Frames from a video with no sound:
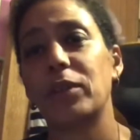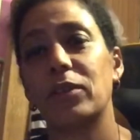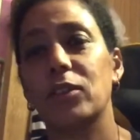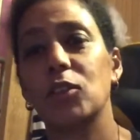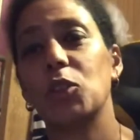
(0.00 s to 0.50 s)
I
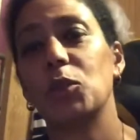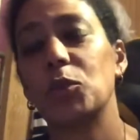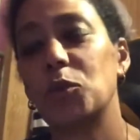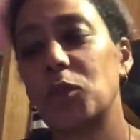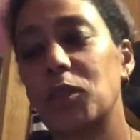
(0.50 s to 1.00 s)

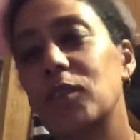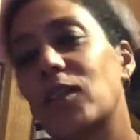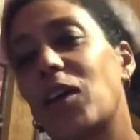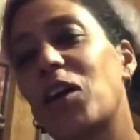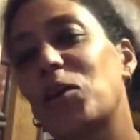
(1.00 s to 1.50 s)
took it to the
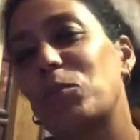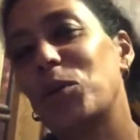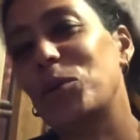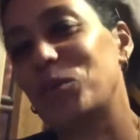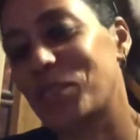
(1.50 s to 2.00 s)
car
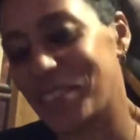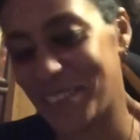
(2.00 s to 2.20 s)
booth.